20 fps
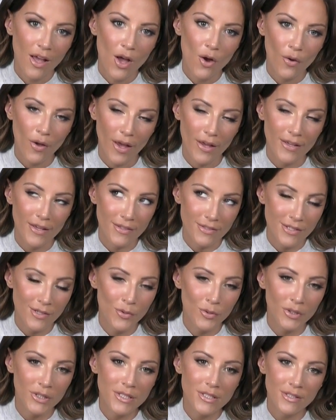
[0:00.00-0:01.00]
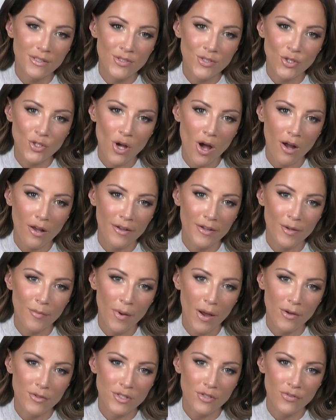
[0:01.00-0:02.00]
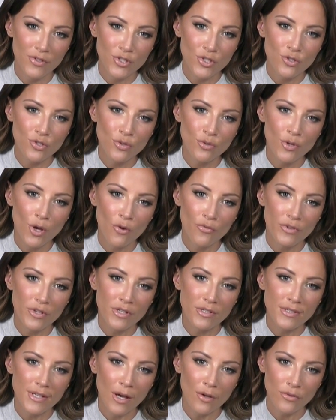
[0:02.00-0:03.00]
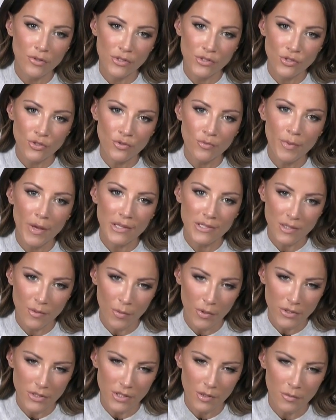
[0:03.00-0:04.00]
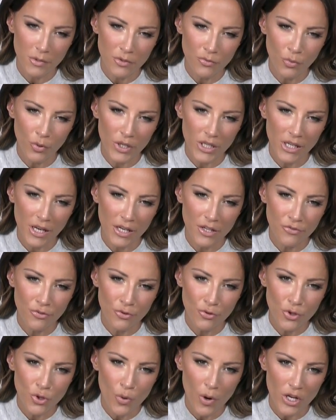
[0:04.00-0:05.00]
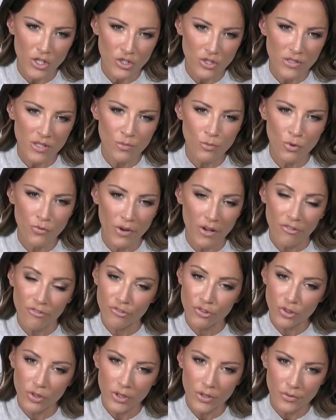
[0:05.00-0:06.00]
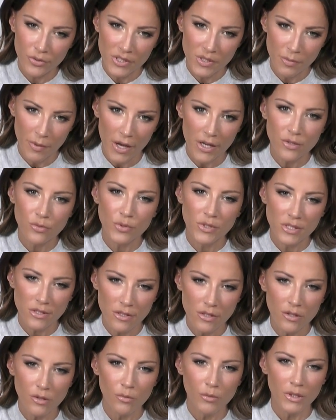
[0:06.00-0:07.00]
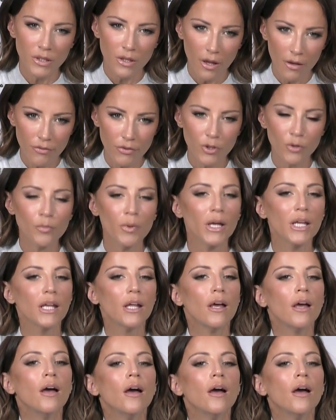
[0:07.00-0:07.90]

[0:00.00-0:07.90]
Okay, yes, he really did start talking about Division II Nova Southeastern basketball team and avoided any further questions. A move I fully respect. We see you, we love you, but